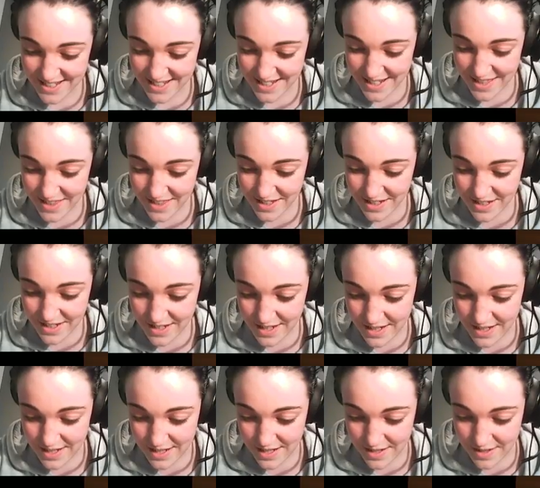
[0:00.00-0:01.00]
I think,
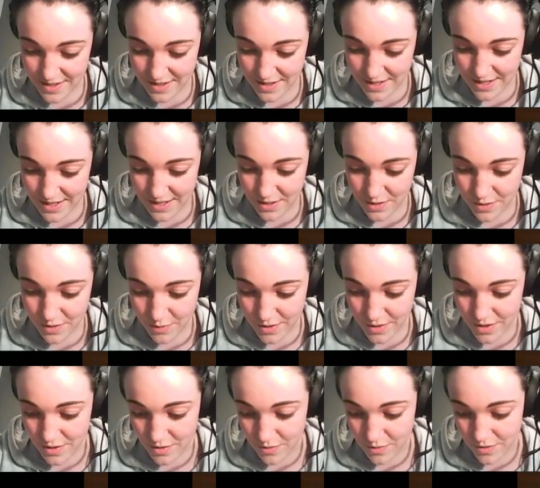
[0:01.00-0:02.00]
I don't know
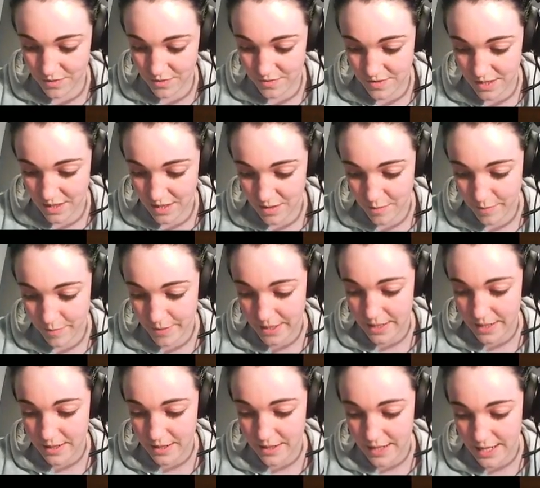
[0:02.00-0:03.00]
whether you would have seen it,
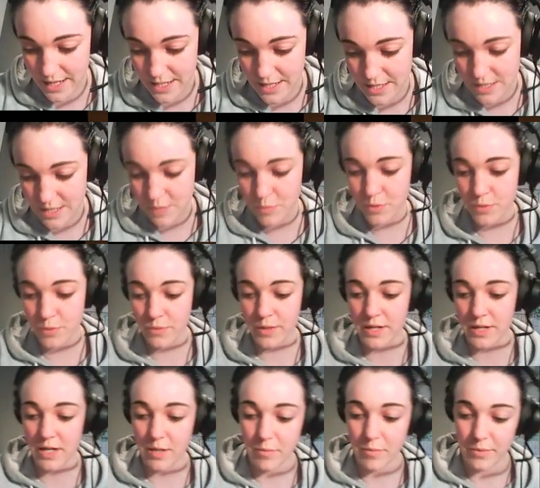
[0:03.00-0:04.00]
but I did put
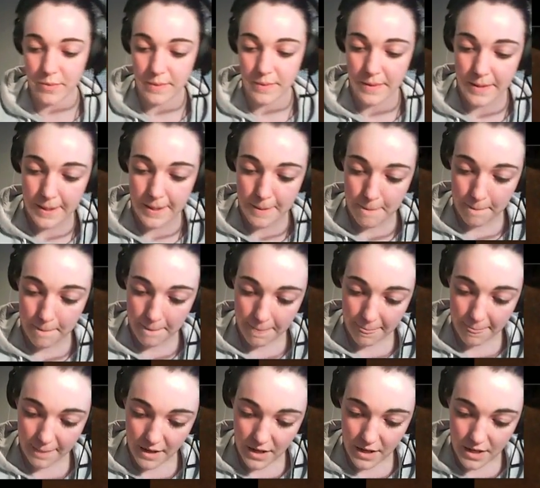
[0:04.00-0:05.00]
one up
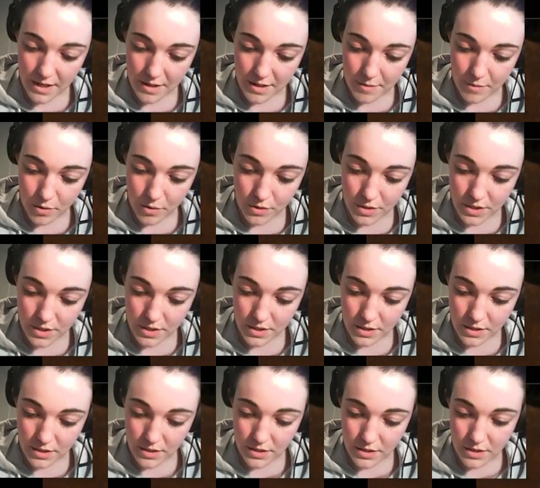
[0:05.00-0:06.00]

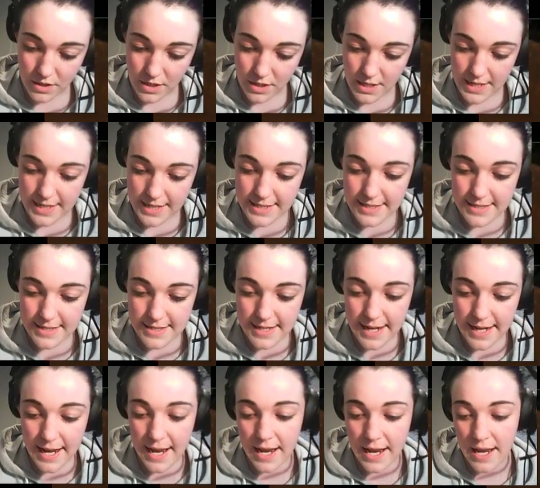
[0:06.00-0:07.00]
on
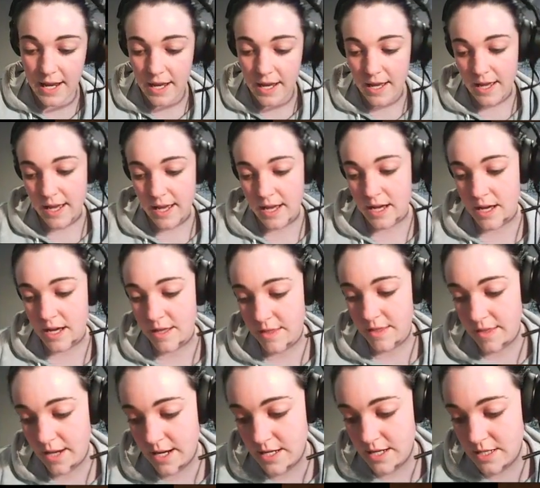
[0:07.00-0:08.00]
yesterday that
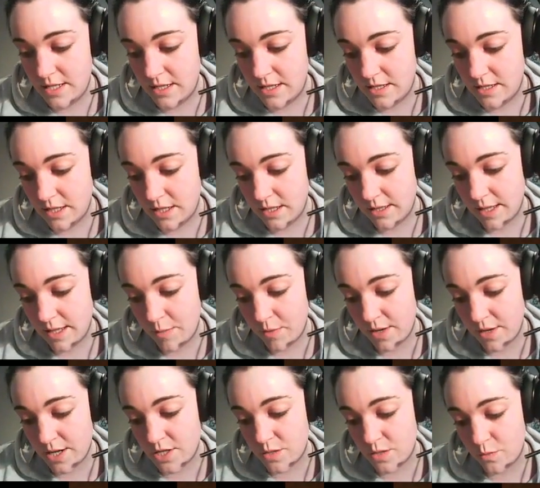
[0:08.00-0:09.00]
I did a
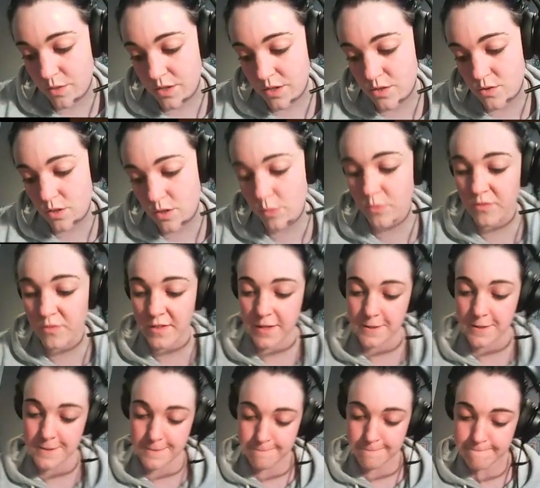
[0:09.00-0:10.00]
collaboration with
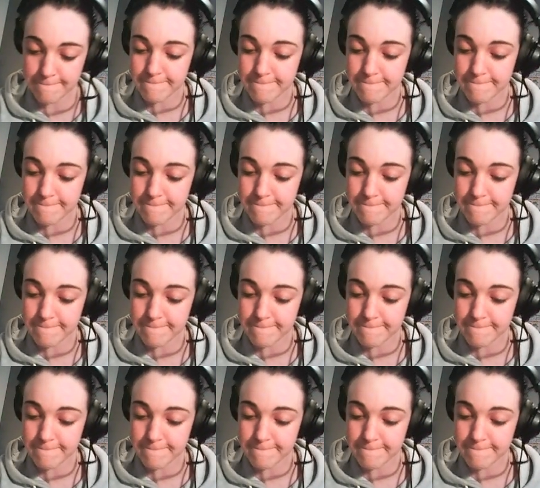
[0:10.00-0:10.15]
Scribblefix.